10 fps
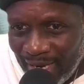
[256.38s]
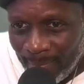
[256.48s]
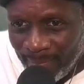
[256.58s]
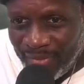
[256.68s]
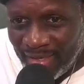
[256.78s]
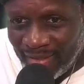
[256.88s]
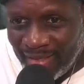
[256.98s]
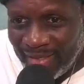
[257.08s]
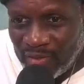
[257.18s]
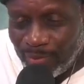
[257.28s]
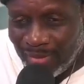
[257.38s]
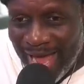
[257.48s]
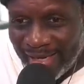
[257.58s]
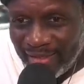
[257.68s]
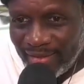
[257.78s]
I'm thinking it's
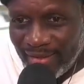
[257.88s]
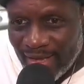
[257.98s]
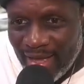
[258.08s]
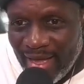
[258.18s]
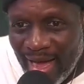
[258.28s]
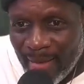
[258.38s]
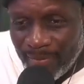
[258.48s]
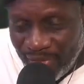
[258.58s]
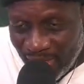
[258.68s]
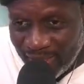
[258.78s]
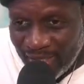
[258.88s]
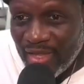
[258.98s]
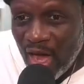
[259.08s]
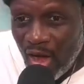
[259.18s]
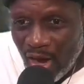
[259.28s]
black. I'm thinking
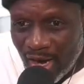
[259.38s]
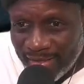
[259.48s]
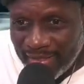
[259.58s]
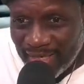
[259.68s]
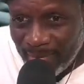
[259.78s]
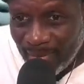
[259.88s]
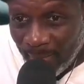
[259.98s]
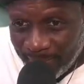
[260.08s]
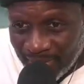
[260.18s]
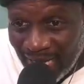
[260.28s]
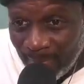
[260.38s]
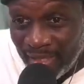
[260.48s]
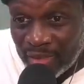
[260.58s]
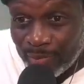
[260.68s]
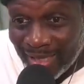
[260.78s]
the hardtop up top
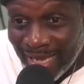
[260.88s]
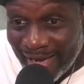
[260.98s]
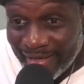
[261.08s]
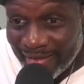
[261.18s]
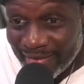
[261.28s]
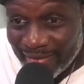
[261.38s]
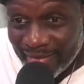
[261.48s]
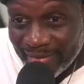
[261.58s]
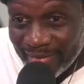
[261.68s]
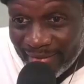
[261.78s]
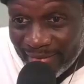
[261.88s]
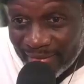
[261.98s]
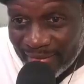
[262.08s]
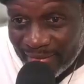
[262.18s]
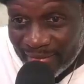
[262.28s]
is black.
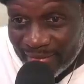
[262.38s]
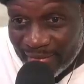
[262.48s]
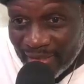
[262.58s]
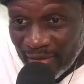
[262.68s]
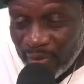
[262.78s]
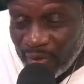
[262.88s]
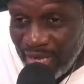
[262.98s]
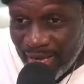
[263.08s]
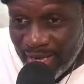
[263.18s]
If you see a